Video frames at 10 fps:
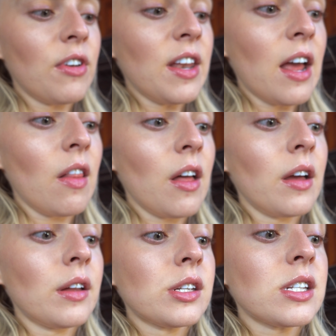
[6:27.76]

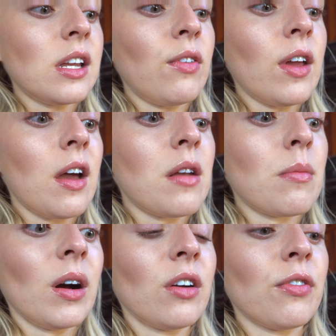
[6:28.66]
vanilla, stevia, and
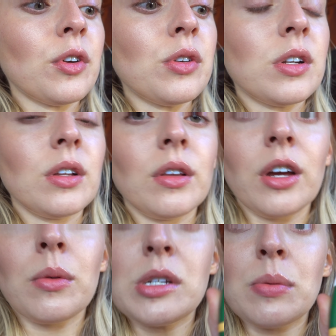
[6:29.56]
monk fruit liquid